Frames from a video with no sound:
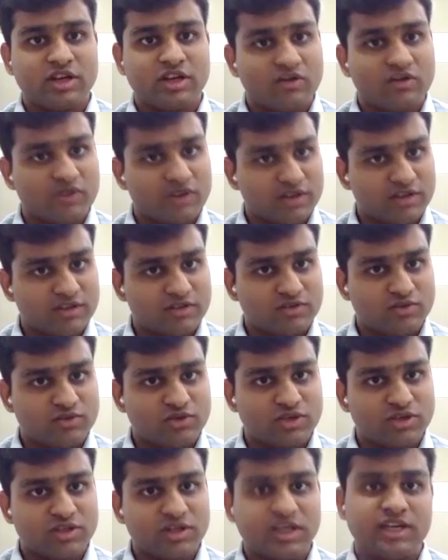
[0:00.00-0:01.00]
governance
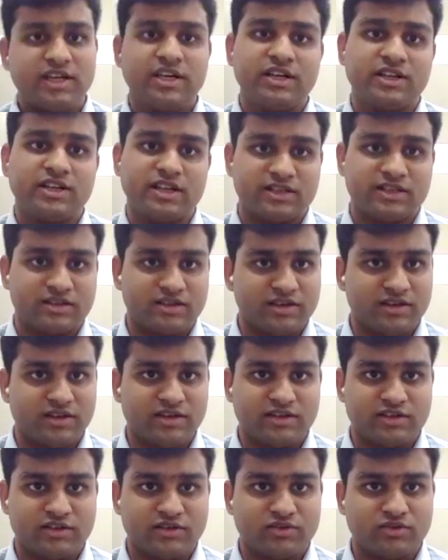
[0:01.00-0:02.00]
question, and international
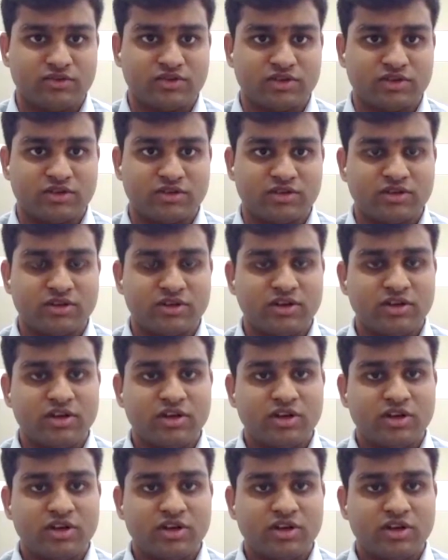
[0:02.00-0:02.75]
relation question